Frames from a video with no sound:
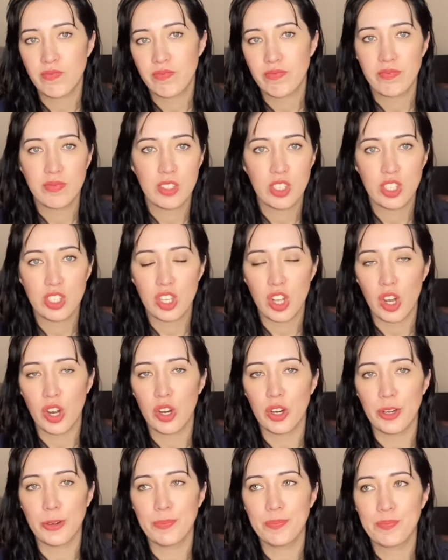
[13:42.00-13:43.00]
So,
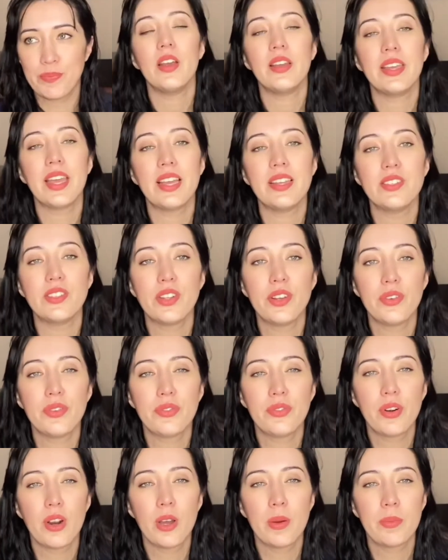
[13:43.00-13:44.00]
okay, so
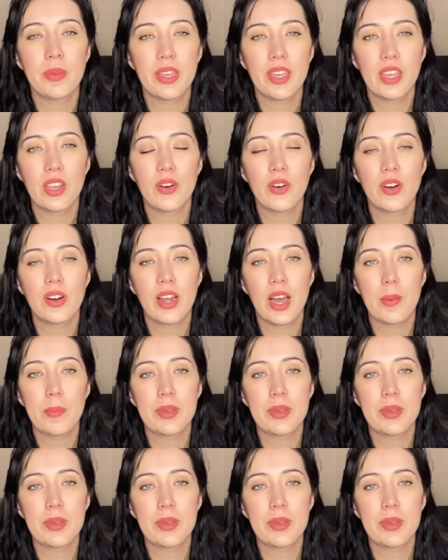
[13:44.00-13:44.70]
from here on up,